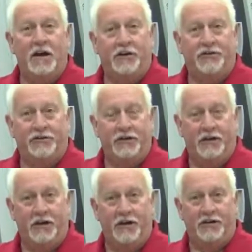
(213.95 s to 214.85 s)
is
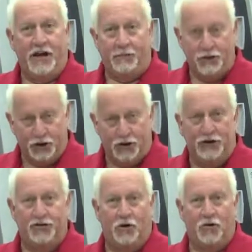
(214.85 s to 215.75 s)
temperature
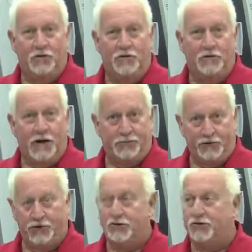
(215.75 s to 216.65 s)
controlled.
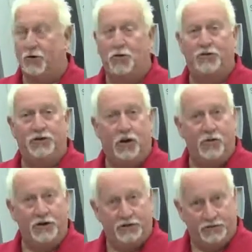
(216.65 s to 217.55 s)
Temperature controlled is
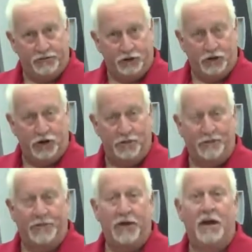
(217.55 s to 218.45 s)
always good.
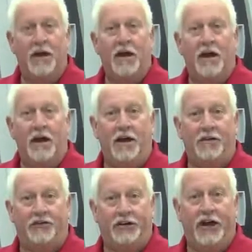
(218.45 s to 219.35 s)

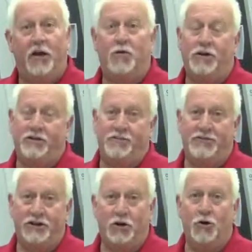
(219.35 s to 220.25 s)
And the scale is
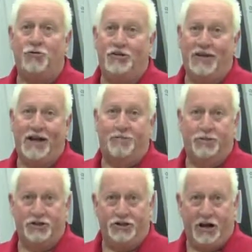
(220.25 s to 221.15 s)
from 0 to
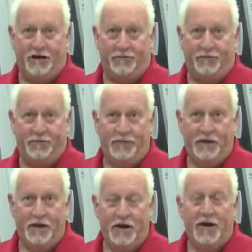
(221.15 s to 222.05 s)
10%.
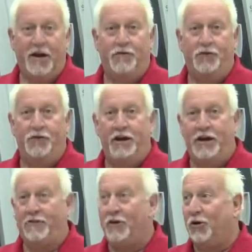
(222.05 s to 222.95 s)
If you
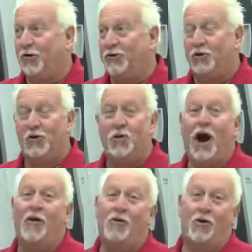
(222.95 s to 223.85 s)
get a real true
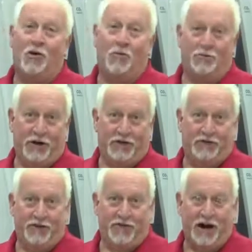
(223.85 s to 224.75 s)
alcohol Brix
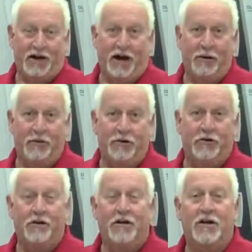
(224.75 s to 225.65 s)
refractometer,